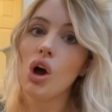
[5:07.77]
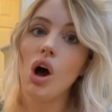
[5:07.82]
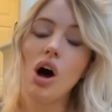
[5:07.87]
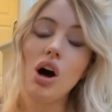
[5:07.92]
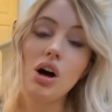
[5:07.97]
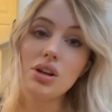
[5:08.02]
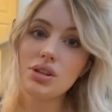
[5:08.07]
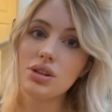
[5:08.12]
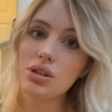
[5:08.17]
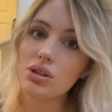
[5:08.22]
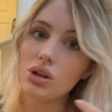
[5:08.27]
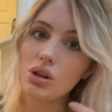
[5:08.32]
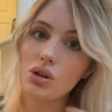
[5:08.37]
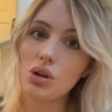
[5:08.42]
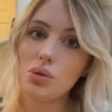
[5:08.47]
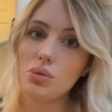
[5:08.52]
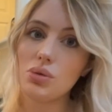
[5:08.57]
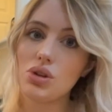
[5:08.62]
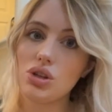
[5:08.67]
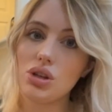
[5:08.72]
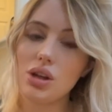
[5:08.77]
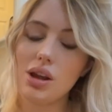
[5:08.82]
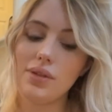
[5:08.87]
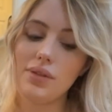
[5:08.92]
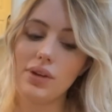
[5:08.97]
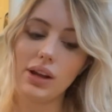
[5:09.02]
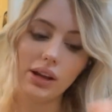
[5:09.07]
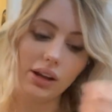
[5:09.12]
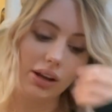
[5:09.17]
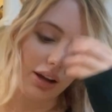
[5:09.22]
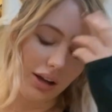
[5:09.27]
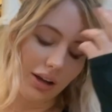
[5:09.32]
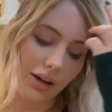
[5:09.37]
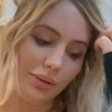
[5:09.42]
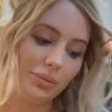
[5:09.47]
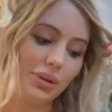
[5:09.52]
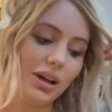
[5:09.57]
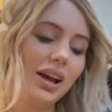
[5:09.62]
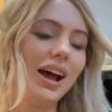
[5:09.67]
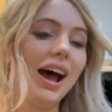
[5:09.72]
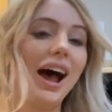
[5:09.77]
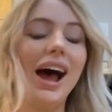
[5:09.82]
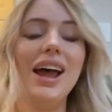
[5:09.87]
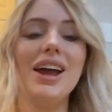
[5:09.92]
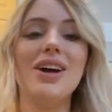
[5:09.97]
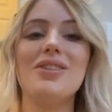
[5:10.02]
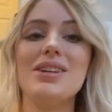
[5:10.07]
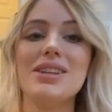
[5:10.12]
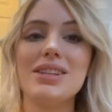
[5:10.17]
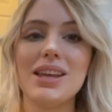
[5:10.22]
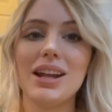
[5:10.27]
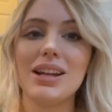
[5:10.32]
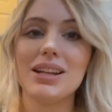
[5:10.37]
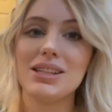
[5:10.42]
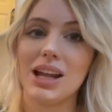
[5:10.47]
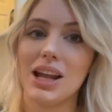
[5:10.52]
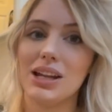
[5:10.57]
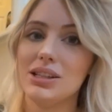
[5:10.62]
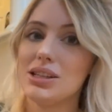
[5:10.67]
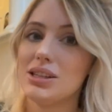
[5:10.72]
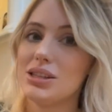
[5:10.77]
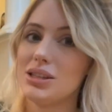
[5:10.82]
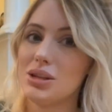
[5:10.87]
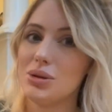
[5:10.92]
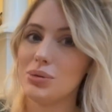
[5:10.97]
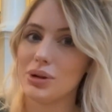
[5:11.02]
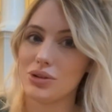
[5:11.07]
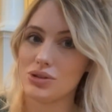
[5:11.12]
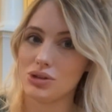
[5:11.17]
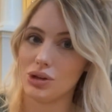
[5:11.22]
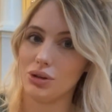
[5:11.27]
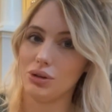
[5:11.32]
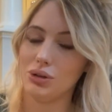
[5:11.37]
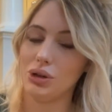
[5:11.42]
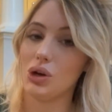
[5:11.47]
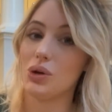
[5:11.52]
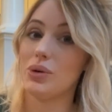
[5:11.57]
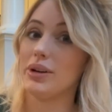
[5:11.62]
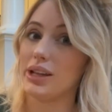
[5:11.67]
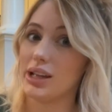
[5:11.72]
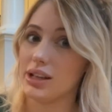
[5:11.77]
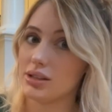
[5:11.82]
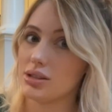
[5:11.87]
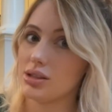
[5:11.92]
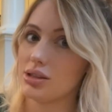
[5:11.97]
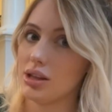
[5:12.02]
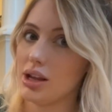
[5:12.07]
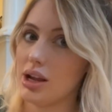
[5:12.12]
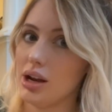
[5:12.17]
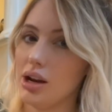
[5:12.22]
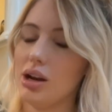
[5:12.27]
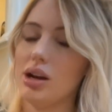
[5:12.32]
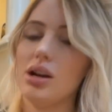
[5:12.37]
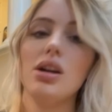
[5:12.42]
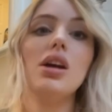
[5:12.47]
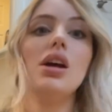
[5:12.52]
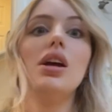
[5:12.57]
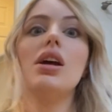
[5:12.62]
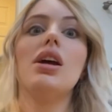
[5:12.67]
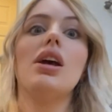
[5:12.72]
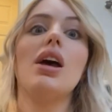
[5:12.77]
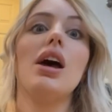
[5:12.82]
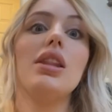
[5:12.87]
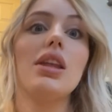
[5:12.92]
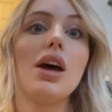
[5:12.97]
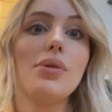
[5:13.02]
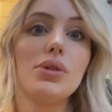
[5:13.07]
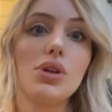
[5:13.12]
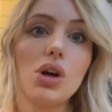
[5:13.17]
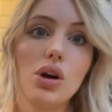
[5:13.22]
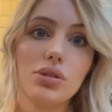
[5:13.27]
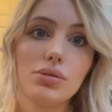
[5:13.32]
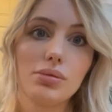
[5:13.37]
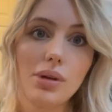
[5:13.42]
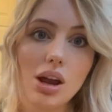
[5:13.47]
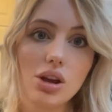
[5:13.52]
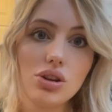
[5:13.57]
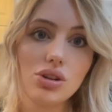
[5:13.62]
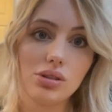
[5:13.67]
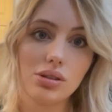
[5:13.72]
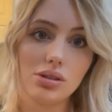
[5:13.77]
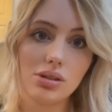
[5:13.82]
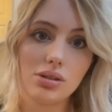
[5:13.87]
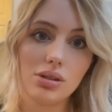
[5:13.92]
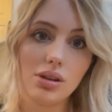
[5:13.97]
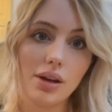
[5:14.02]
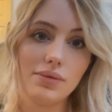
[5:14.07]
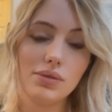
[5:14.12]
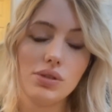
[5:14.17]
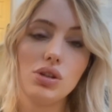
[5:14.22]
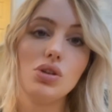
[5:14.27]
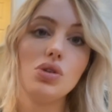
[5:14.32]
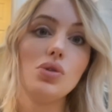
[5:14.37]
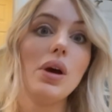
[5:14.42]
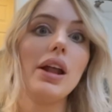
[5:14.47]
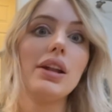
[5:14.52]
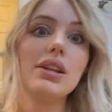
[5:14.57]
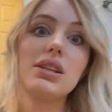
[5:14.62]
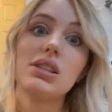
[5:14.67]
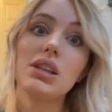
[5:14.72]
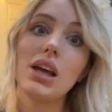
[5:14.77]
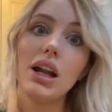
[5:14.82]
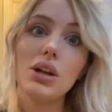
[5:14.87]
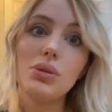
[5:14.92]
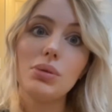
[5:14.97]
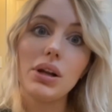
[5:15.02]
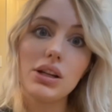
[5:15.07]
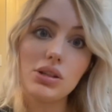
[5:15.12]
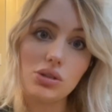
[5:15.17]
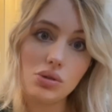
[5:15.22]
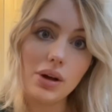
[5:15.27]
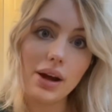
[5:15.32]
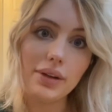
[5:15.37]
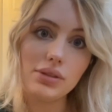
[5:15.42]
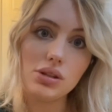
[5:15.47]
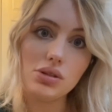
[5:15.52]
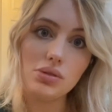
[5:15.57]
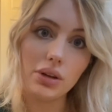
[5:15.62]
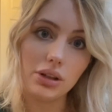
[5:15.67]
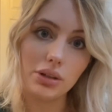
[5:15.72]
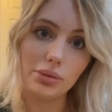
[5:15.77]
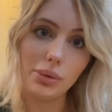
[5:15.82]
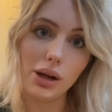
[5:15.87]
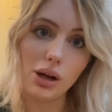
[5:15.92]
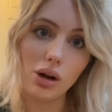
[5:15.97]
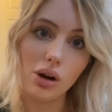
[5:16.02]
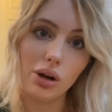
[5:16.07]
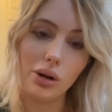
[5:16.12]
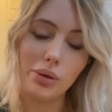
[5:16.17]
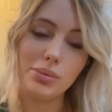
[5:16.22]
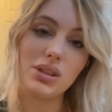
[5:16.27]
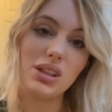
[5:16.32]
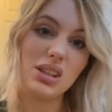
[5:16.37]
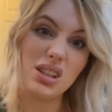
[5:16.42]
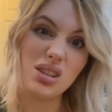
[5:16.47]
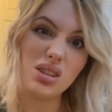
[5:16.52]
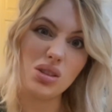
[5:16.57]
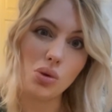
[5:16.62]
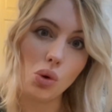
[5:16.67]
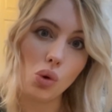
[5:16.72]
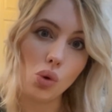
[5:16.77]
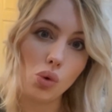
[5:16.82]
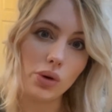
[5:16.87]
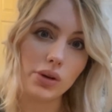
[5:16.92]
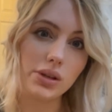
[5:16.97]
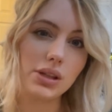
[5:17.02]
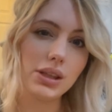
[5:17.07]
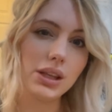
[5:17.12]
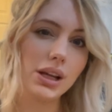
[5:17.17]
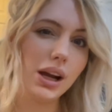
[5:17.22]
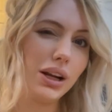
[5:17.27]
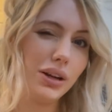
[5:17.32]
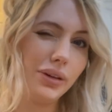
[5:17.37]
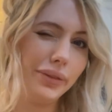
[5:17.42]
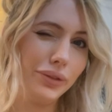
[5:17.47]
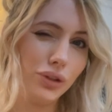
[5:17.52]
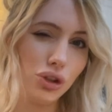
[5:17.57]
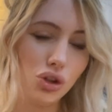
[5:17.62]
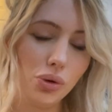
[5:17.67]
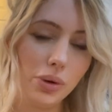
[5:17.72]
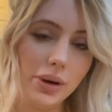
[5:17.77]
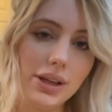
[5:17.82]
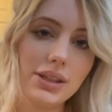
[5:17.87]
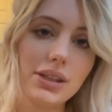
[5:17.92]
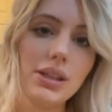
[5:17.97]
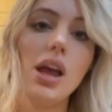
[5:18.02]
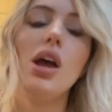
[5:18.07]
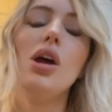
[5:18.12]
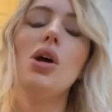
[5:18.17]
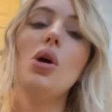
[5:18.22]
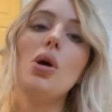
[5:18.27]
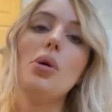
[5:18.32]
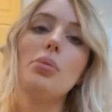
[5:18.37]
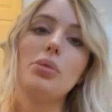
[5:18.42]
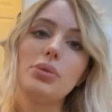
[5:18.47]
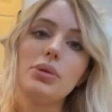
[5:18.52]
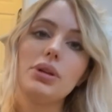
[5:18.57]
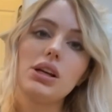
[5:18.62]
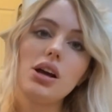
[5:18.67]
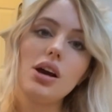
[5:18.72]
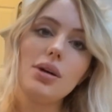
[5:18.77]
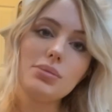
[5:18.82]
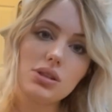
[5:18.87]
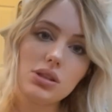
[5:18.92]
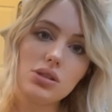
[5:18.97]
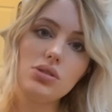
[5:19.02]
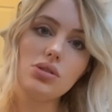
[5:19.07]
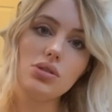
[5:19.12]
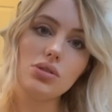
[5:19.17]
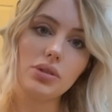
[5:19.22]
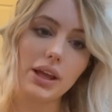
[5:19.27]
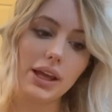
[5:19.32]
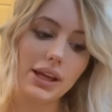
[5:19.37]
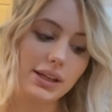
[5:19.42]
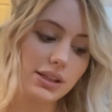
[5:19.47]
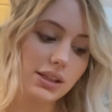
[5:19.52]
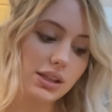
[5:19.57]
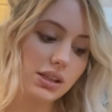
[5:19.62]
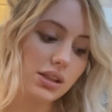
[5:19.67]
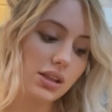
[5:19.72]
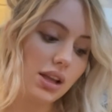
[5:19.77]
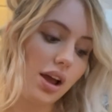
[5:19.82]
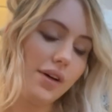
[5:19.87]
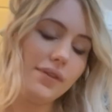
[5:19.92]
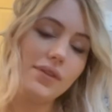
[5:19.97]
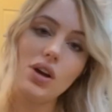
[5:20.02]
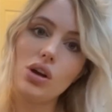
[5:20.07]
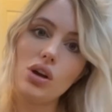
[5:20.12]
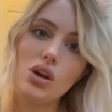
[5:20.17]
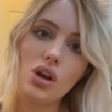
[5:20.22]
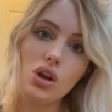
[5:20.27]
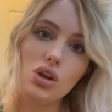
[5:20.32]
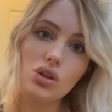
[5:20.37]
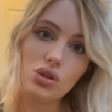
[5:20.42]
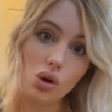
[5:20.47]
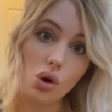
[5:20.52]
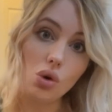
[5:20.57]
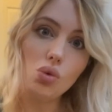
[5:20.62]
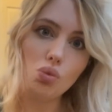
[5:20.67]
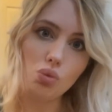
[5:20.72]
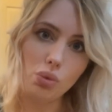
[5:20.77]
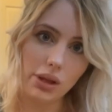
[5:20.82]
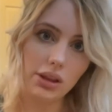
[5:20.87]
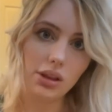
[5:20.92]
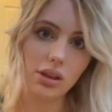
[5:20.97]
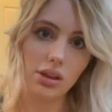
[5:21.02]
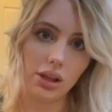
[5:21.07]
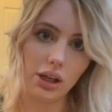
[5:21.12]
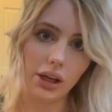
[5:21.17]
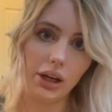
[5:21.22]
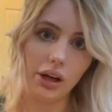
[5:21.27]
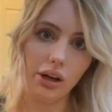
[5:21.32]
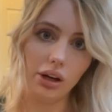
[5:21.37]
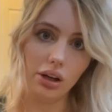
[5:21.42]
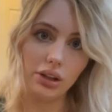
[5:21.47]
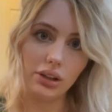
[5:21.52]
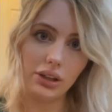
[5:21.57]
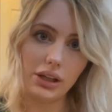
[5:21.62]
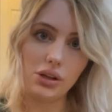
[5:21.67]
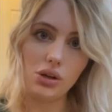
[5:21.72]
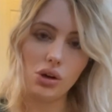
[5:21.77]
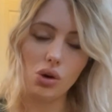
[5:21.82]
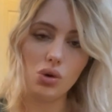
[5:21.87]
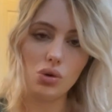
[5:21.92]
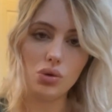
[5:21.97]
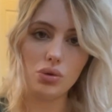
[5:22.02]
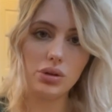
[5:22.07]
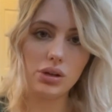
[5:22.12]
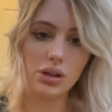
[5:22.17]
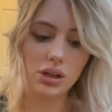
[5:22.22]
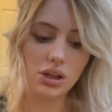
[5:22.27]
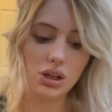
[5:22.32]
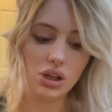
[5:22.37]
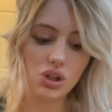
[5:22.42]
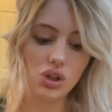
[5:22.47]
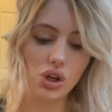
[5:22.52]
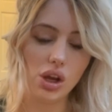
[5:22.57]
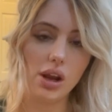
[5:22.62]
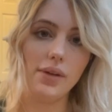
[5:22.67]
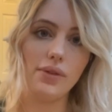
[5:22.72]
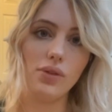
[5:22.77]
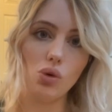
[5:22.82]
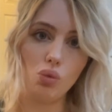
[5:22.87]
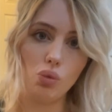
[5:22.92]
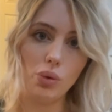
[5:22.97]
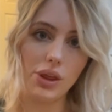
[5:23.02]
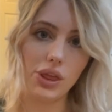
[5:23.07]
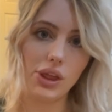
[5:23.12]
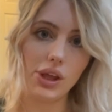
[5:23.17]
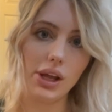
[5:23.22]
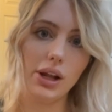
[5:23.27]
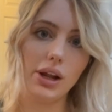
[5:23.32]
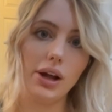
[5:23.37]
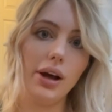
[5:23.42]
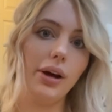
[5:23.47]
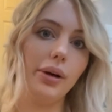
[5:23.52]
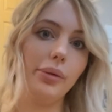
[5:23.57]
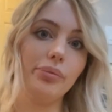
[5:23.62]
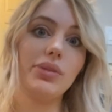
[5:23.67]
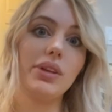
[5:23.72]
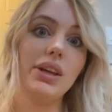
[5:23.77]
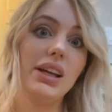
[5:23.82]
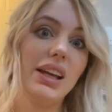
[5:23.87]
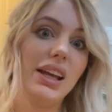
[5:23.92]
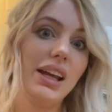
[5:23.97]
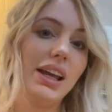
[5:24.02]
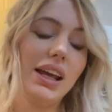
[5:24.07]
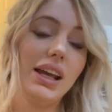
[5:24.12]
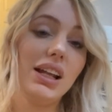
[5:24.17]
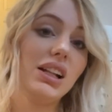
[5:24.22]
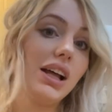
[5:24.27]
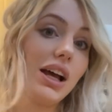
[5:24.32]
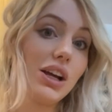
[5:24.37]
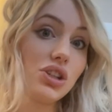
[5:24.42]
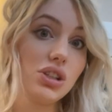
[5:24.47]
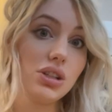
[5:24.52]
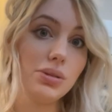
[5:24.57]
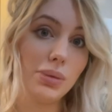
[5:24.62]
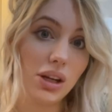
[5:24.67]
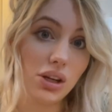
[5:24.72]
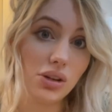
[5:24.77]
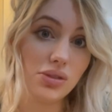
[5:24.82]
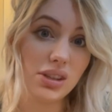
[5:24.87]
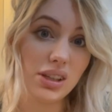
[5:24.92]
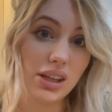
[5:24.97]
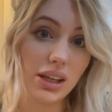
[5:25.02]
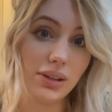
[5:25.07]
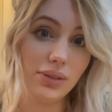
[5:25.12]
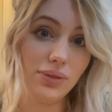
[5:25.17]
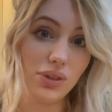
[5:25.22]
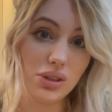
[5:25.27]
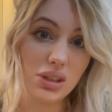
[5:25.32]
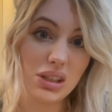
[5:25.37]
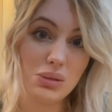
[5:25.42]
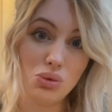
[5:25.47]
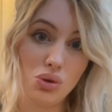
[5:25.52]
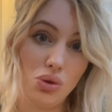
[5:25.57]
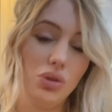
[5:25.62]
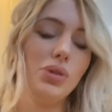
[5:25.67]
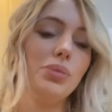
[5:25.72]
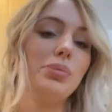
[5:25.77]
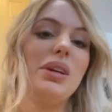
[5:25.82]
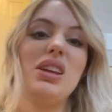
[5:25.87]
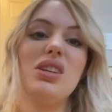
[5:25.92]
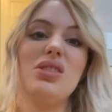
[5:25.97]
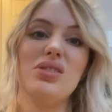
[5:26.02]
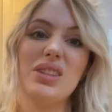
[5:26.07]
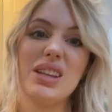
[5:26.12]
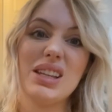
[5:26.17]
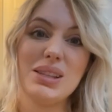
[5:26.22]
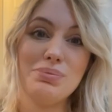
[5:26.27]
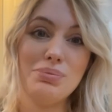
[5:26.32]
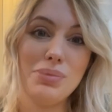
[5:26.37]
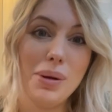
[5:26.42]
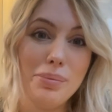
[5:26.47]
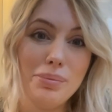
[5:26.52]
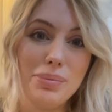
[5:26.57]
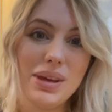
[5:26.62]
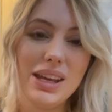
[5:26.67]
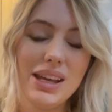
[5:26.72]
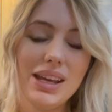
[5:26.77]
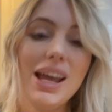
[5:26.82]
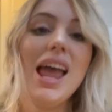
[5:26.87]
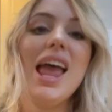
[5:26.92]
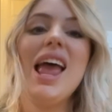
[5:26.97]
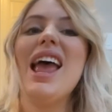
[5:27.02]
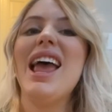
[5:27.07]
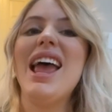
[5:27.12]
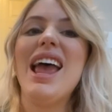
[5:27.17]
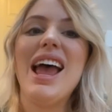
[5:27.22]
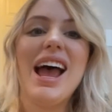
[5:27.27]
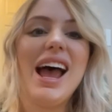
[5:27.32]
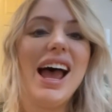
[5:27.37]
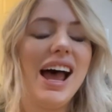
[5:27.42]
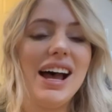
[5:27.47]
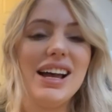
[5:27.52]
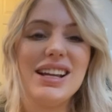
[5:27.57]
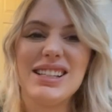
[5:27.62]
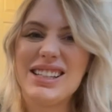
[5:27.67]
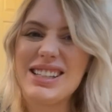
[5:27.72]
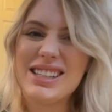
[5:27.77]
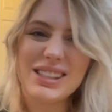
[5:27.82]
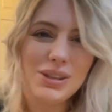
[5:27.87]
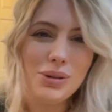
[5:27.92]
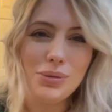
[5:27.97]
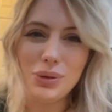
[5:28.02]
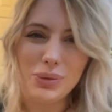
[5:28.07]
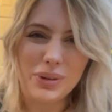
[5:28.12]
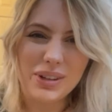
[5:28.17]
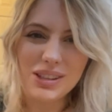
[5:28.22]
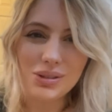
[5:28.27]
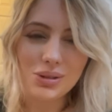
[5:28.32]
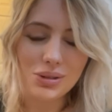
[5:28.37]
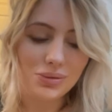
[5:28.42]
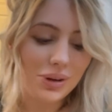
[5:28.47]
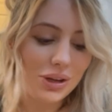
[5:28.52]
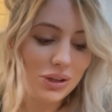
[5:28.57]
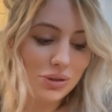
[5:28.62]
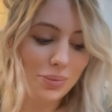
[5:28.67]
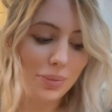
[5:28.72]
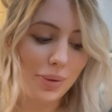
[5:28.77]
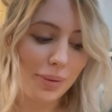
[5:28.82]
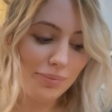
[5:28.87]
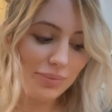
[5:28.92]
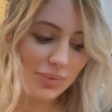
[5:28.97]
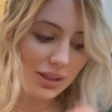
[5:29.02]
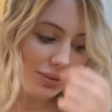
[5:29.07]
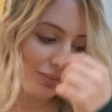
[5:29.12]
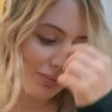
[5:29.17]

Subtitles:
Also, to note with shaving, I always had a tendency when I was younger to go against the hair, and that would cause rashes and stuff too. And that's kind of what I do have to do under my arms because it's so coarse there, I don't have a choice. But when it comes to your legs and stuff, go with the hair. Like, go shave with it. It'll actually make your skin feel smoother, make you less bumpy, because no one wants those razor bumps.